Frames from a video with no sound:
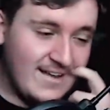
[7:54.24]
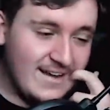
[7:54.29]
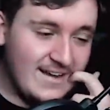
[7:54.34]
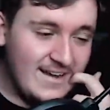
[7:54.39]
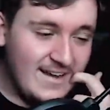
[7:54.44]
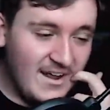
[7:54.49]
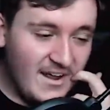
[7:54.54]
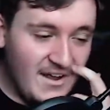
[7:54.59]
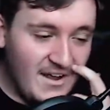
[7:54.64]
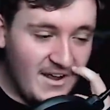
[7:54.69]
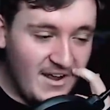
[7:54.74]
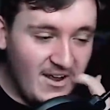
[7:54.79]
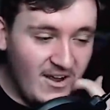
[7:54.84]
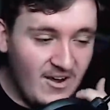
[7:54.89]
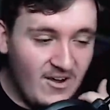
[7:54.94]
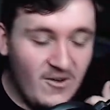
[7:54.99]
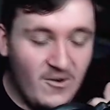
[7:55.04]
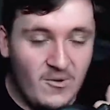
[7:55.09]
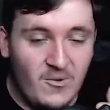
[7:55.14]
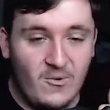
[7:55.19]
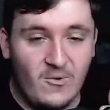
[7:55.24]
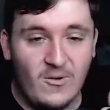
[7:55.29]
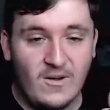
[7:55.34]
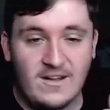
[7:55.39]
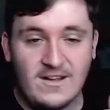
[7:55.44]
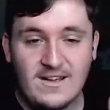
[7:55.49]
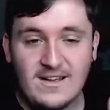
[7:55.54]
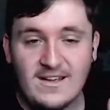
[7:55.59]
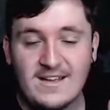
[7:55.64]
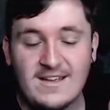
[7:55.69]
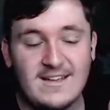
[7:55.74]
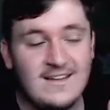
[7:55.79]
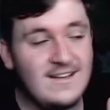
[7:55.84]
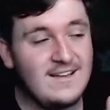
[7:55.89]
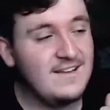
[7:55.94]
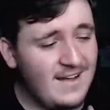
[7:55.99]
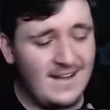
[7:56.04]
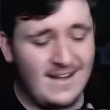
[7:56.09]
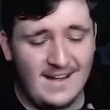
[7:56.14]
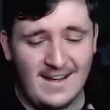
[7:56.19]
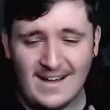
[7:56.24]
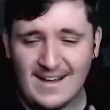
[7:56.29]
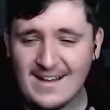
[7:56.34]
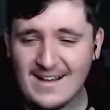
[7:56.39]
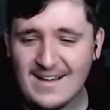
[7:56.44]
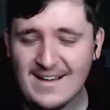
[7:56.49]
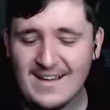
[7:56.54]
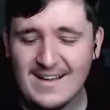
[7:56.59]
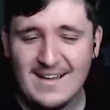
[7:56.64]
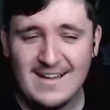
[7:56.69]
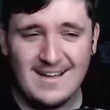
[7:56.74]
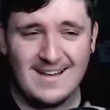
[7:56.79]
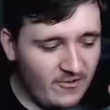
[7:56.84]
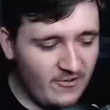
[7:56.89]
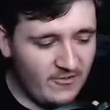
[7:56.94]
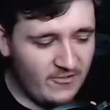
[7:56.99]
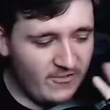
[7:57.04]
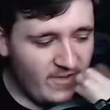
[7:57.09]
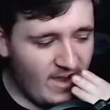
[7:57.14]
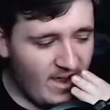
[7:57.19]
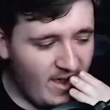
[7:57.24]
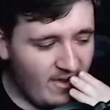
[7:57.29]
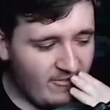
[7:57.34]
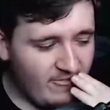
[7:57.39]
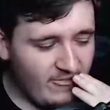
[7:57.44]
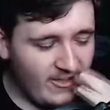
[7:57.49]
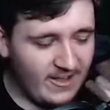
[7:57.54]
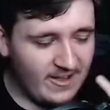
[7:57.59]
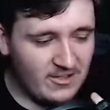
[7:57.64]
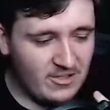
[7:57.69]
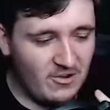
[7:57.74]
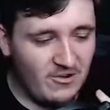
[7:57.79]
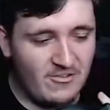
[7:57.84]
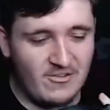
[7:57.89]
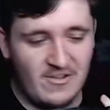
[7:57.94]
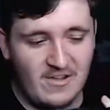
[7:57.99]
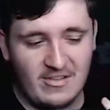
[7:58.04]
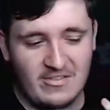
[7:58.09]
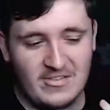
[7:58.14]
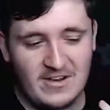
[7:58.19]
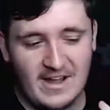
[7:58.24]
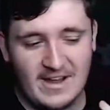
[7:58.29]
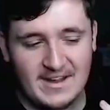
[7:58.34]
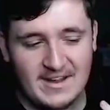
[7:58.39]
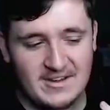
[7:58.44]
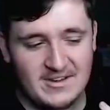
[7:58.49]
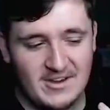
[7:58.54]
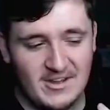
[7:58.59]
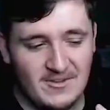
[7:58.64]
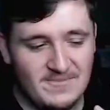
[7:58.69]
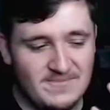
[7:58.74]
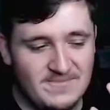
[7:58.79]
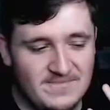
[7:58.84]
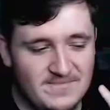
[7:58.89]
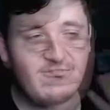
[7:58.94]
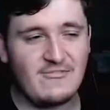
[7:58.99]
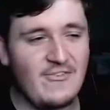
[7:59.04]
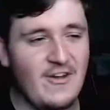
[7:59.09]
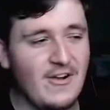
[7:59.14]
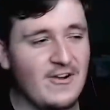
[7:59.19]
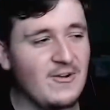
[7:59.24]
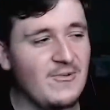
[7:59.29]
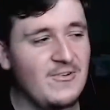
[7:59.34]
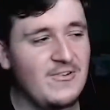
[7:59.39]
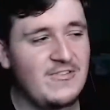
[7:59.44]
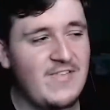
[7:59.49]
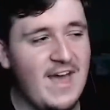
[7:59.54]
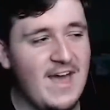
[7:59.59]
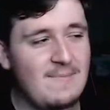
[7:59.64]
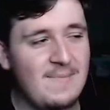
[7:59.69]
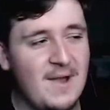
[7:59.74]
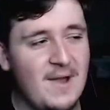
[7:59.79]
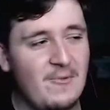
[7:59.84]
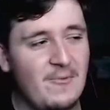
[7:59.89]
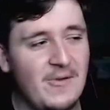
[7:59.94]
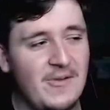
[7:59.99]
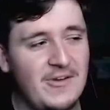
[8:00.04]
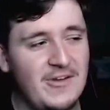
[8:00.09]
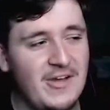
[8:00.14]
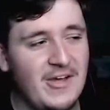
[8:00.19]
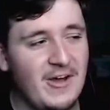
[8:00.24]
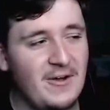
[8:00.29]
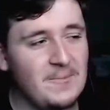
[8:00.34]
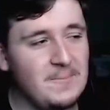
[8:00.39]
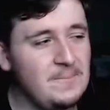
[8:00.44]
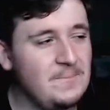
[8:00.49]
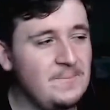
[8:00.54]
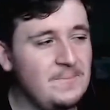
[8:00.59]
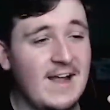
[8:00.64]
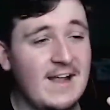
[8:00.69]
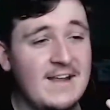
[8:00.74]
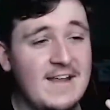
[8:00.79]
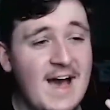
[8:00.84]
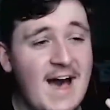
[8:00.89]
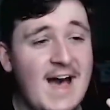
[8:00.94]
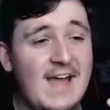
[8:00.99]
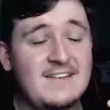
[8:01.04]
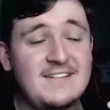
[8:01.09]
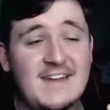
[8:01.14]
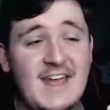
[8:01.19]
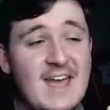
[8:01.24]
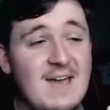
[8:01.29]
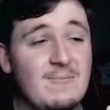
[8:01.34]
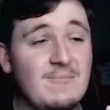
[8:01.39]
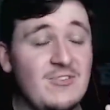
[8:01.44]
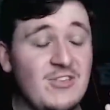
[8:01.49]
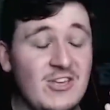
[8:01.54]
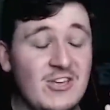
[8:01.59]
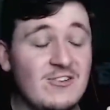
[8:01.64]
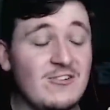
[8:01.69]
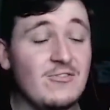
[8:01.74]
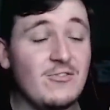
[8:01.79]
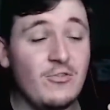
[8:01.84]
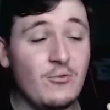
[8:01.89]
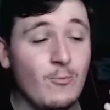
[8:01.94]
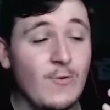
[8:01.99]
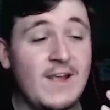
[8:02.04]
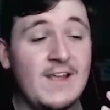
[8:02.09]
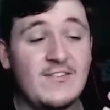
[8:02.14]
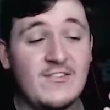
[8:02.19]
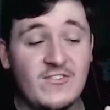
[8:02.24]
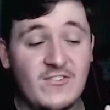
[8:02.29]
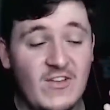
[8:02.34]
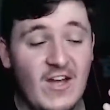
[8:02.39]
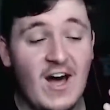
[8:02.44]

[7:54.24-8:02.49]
fucking what? Huh? First off, like, there was nothing I could do. That fucker was at my window. Like a goddamn tier 3